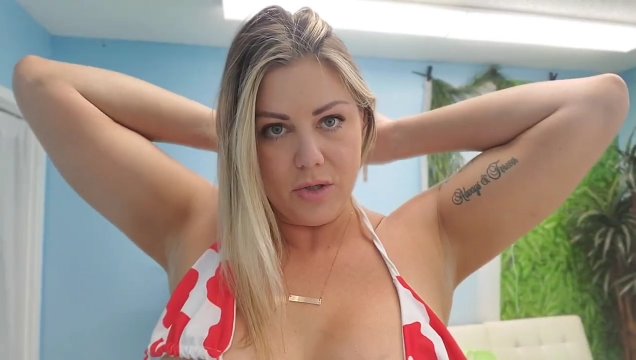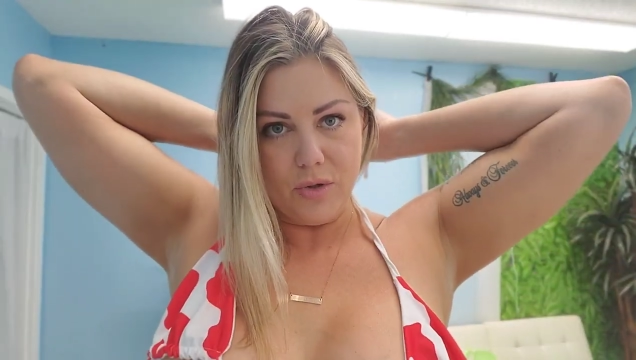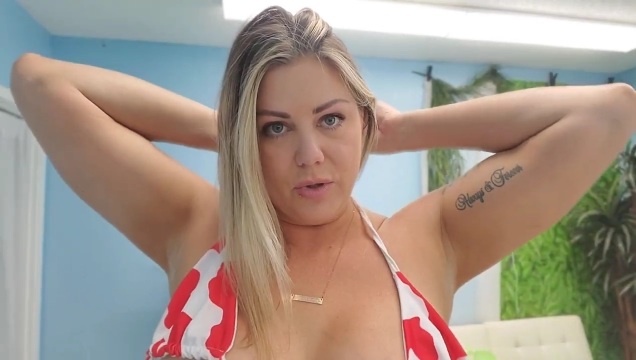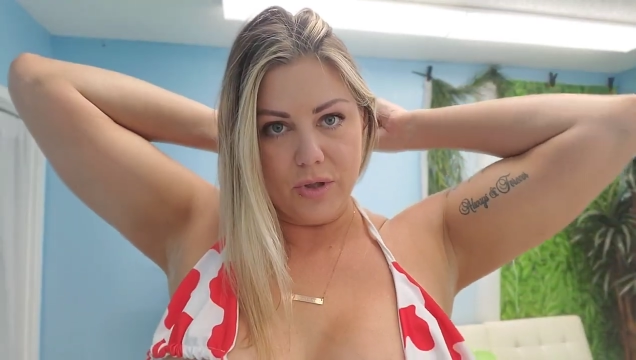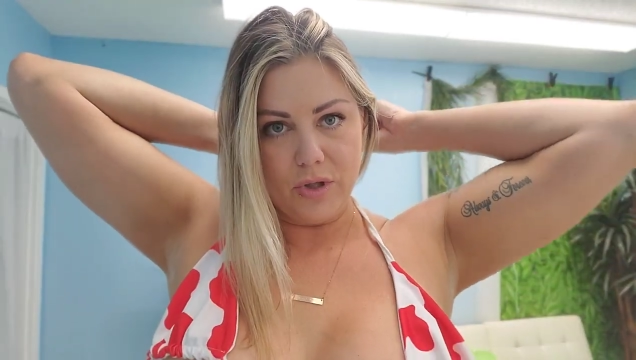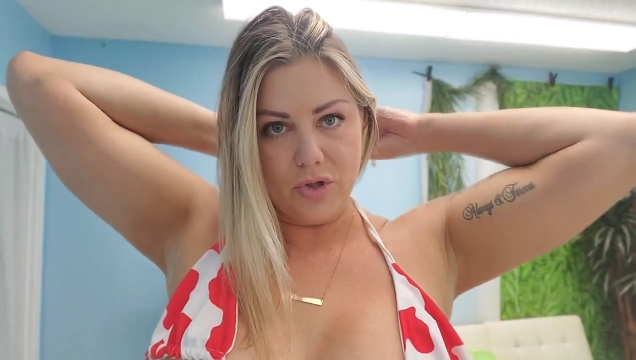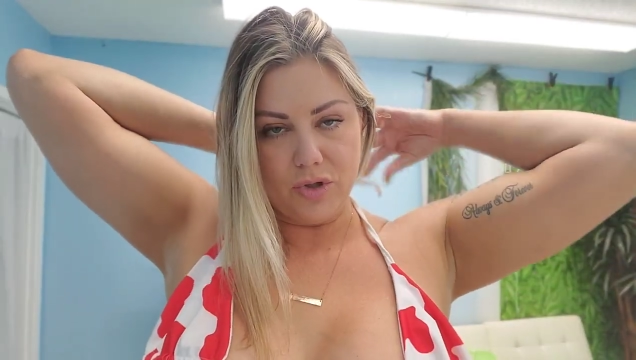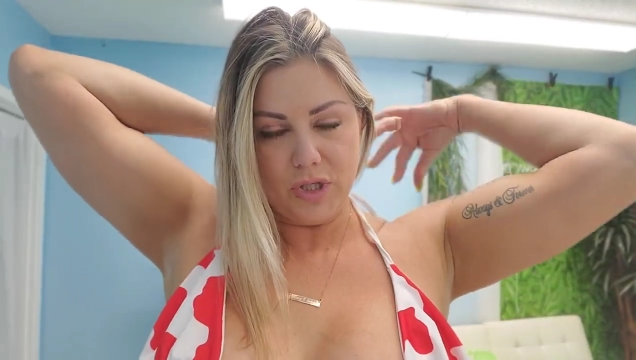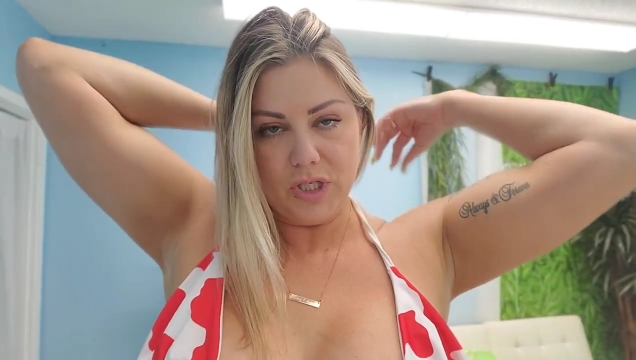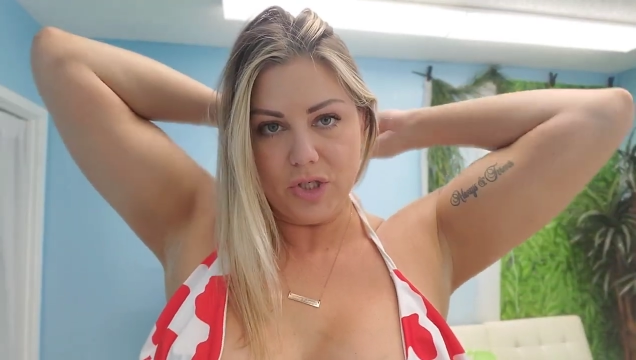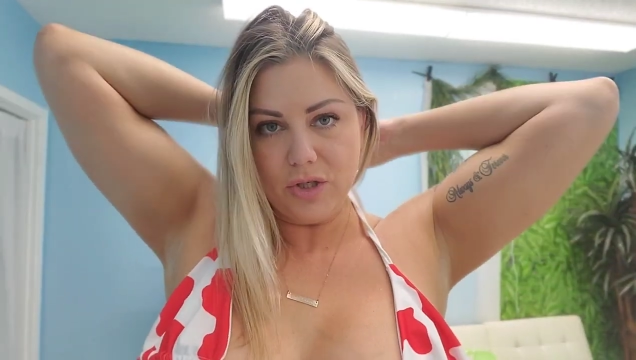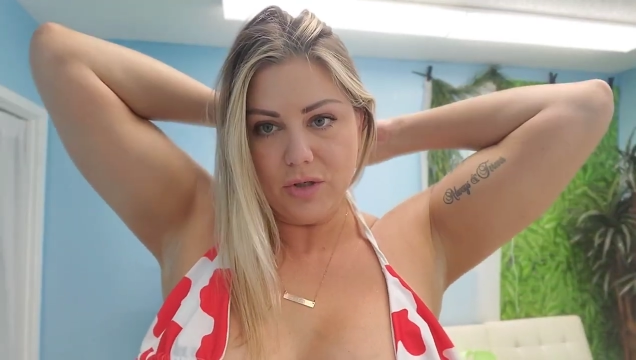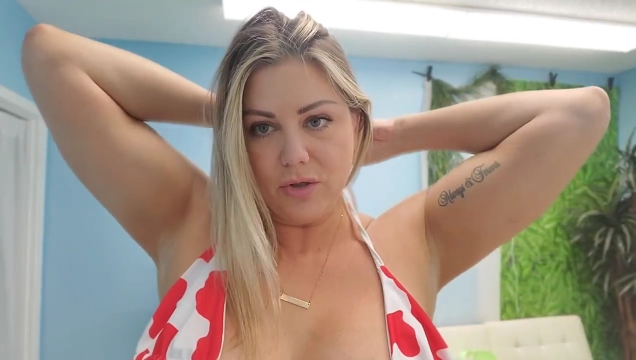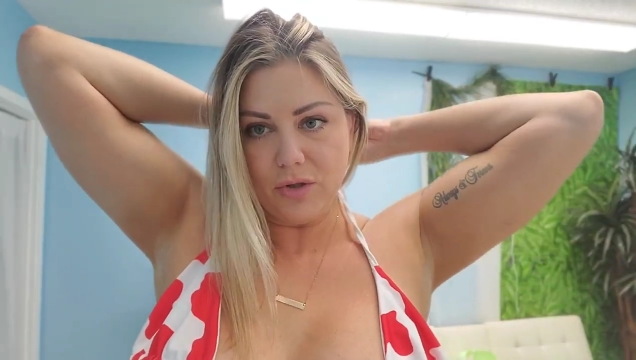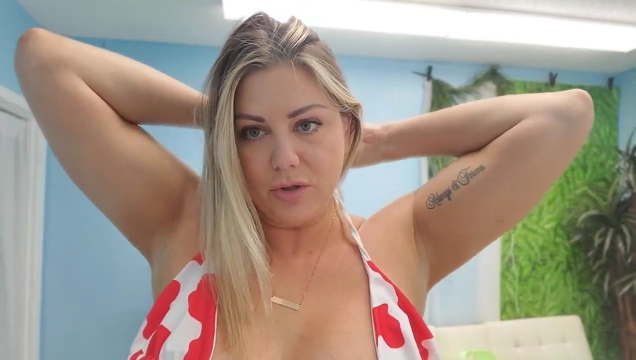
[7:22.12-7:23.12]
do it the
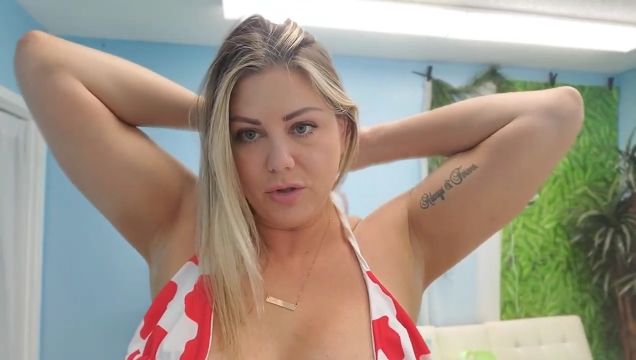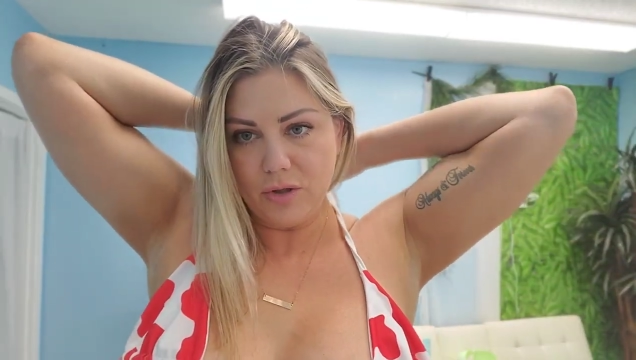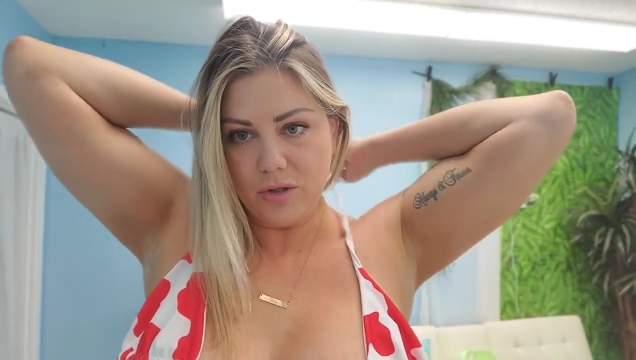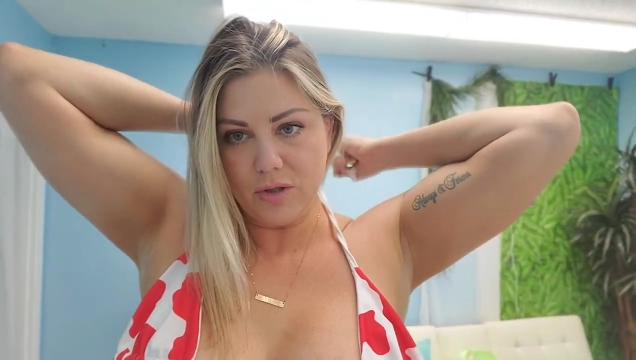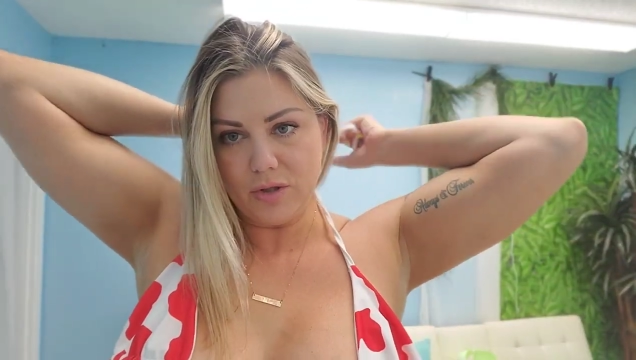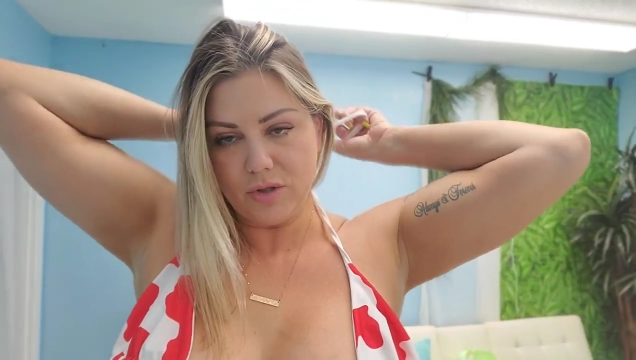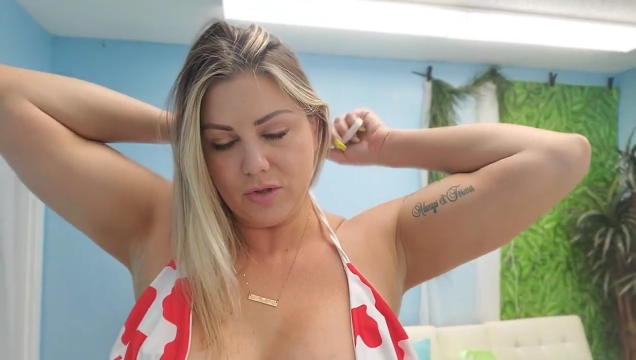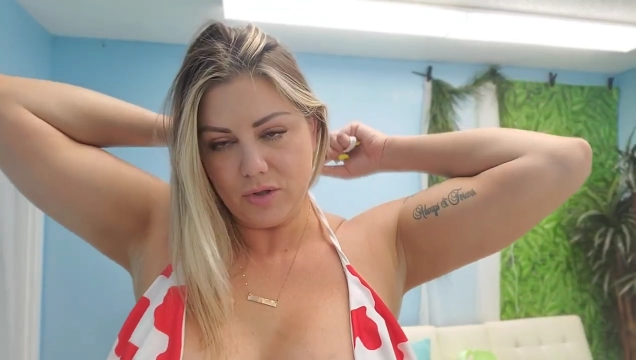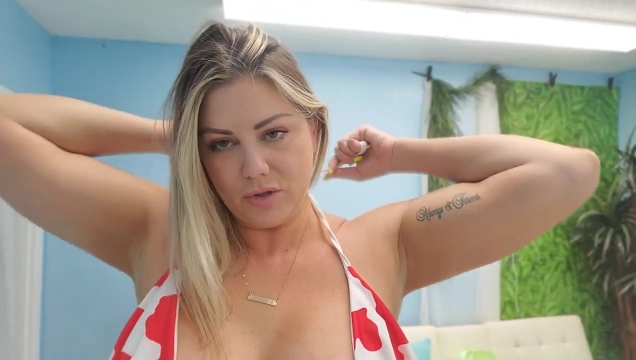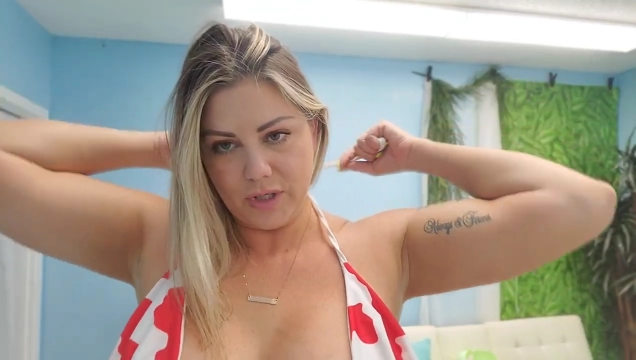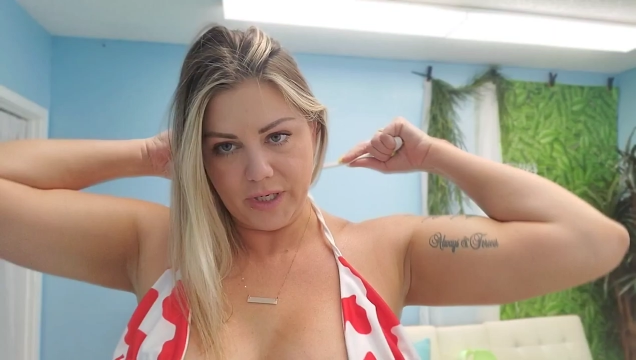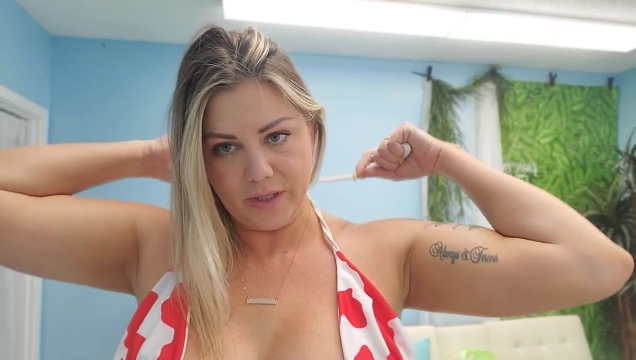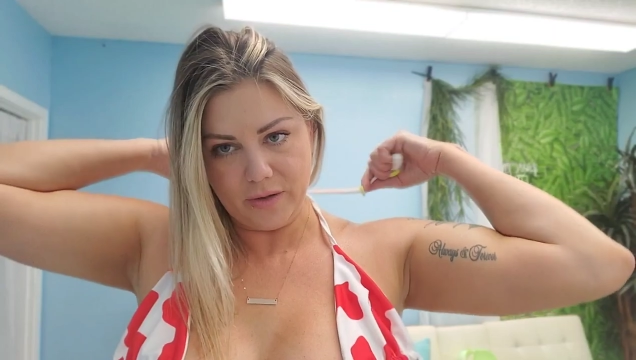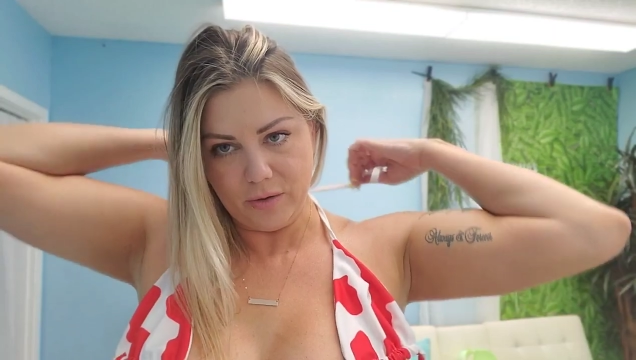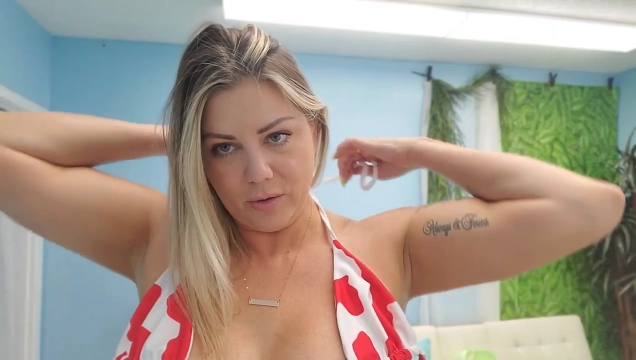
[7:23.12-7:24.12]
traditional
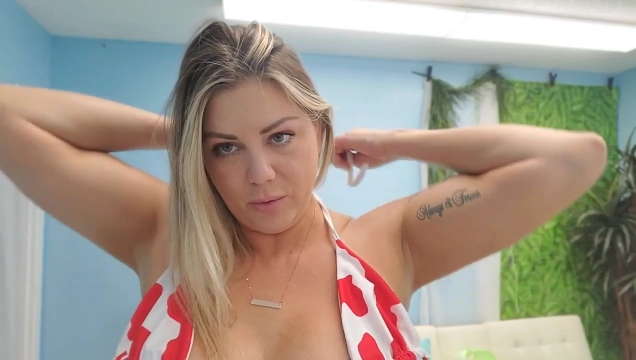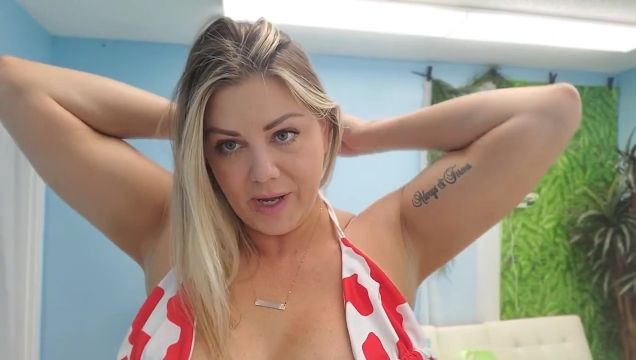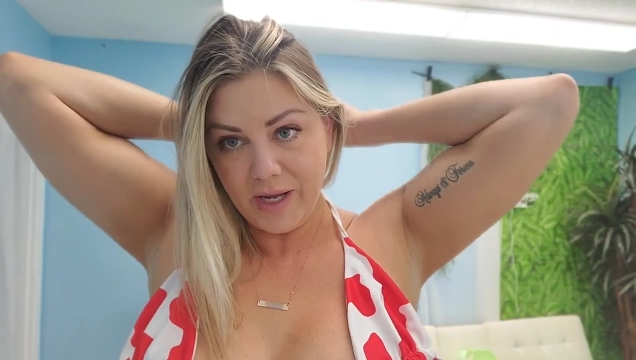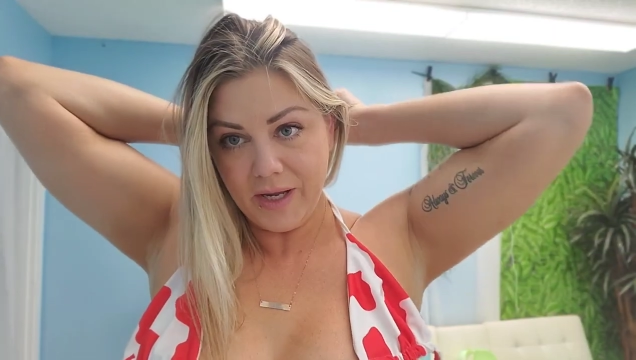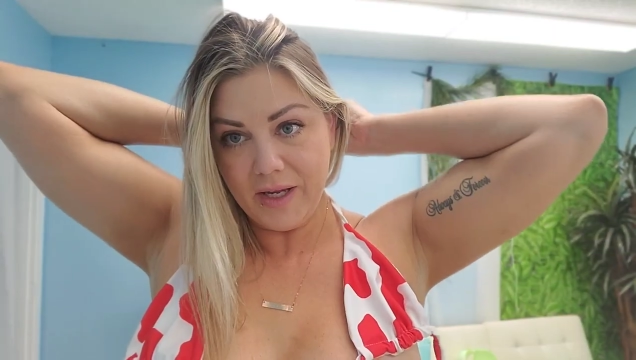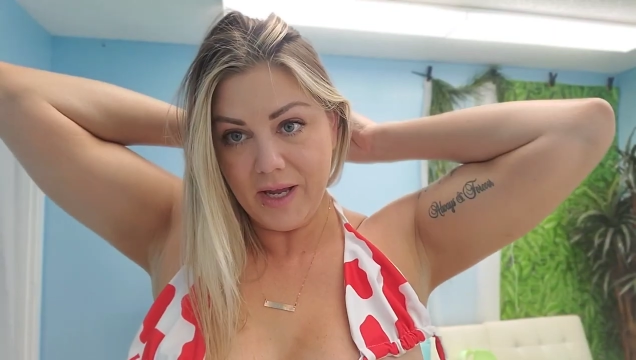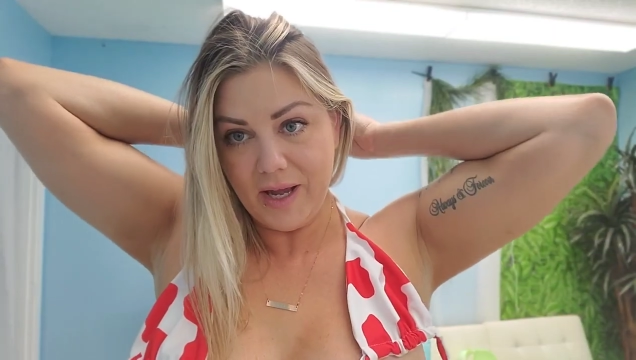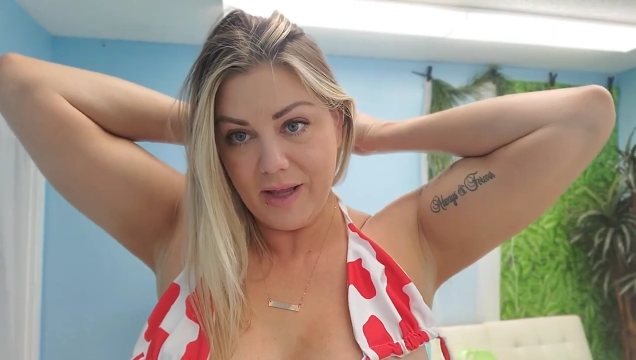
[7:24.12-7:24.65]
triangle way